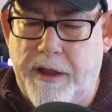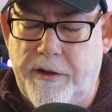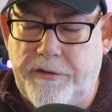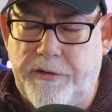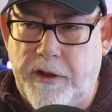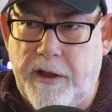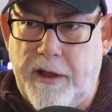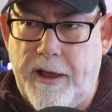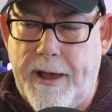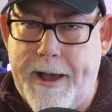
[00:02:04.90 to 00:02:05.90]
because,
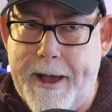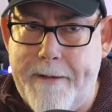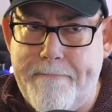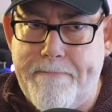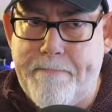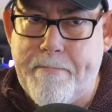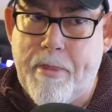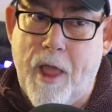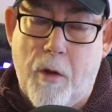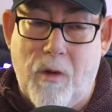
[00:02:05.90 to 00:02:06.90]
um,
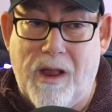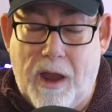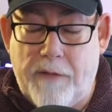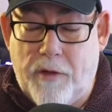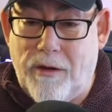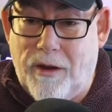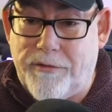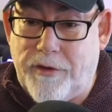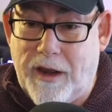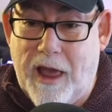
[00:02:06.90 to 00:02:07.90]
well, I've got
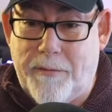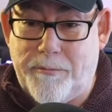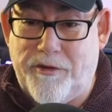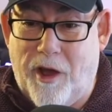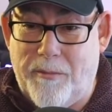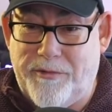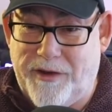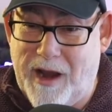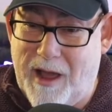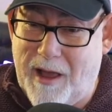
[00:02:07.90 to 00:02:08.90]
lots of laptops
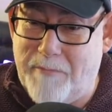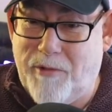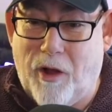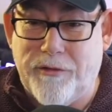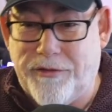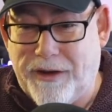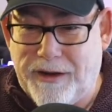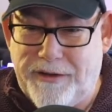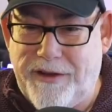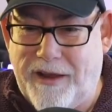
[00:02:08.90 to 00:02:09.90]
and I, I'm
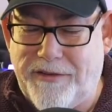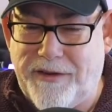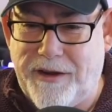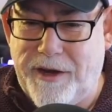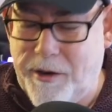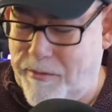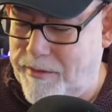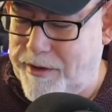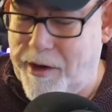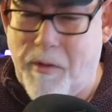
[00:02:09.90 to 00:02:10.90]
constantly testing new
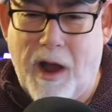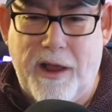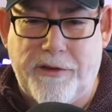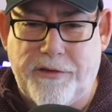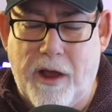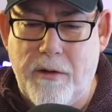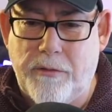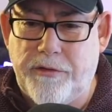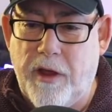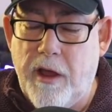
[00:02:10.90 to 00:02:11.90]
new
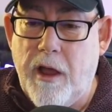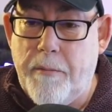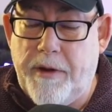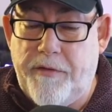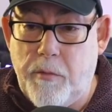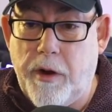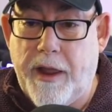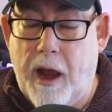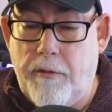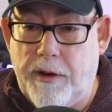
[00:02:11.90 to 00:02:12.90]
ISOs. But if you want to
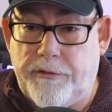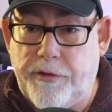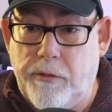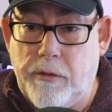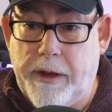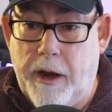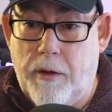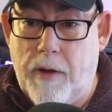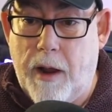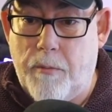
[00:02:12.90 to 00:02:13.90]
carry a toolkit
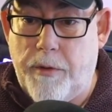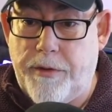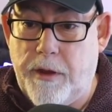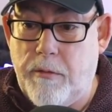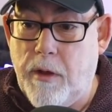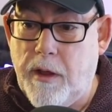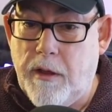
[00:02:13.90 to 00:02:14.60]
around with you,